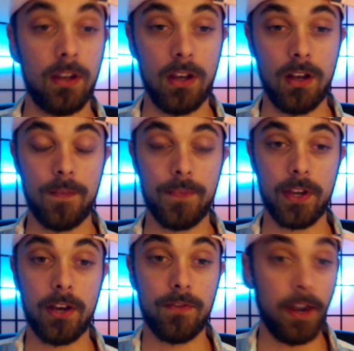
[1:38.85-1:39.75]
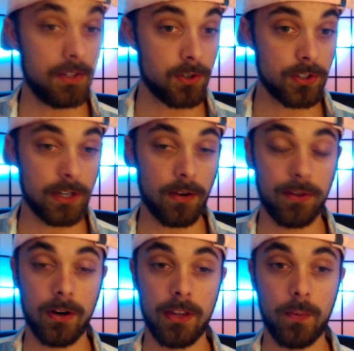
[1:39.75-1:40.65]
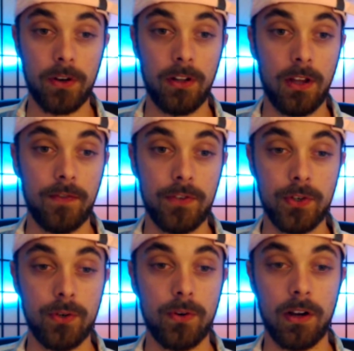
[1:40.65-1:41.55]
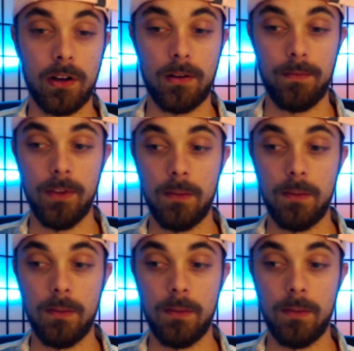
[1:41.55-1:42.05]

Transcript: advisors out there that would love to